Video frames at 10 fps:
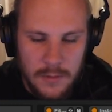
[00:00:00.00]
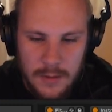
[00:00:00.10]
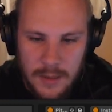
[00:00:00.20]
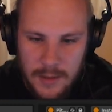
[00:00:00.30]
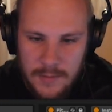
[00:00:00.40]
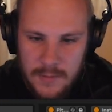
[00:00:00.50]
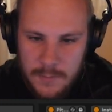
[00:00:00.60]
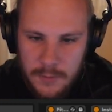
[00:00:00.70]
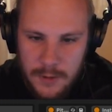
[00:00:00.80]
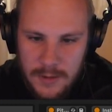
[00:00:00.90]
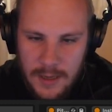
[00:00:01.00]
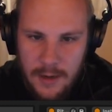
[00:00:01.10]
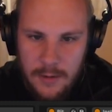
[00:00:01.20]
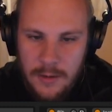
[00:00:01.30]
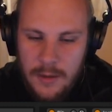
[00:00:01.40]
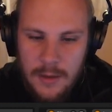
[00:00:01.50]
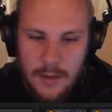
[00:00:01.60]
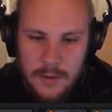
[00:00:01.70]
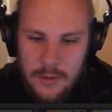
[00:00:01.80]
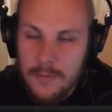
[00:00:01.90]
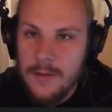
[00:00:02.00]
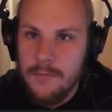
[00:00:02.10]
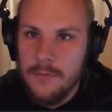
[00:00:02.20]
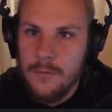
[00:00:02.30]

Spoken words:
like put it there, you don't have to